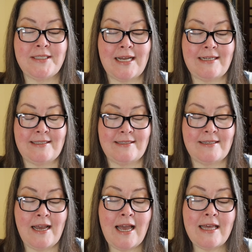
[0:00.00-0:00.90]

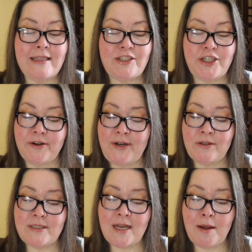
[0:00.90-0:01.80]
sizes. The cherry
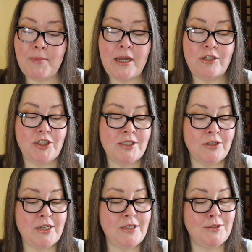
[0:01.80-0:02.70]
on top, just
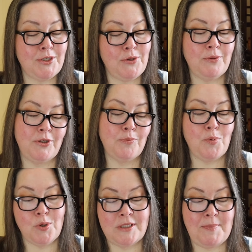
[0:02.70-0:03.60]
look at those cute little
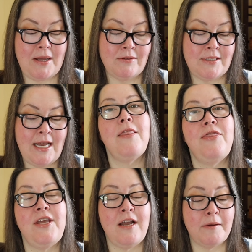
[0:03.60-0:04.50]
pour spouts.
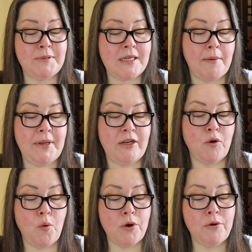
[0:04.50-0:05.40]
The cups come in
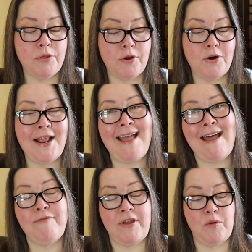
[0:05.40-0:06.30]
quarter, third,
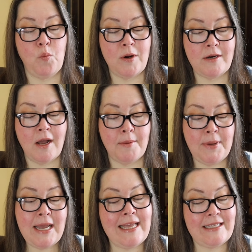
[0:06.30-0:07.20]
half, and one
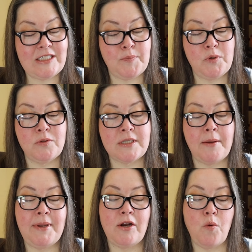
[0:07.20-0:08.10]
cup, and the spoons
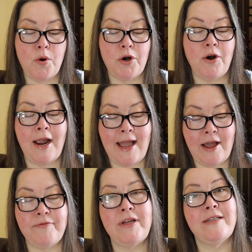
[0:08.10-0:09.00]
come in quarter,
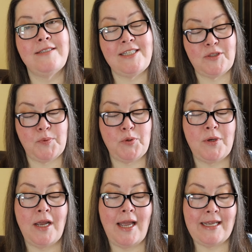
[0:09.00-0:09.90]
half,
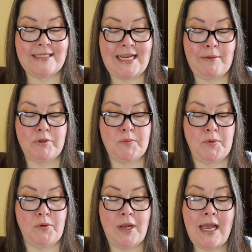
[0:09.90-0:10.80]
teaspoon, and
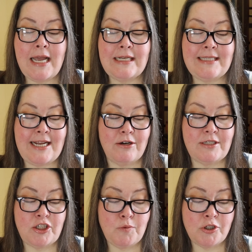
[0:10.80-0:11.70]
tablespoon. They are
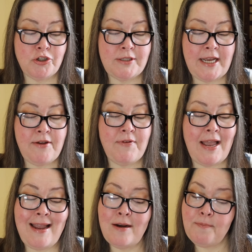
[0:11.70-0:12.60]
dishwasher safe
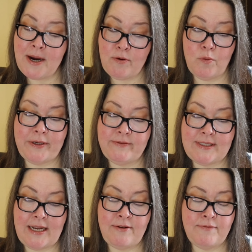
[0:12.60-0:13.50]
and microwave
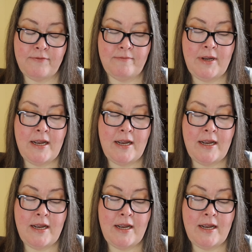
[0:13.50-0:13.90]
safe.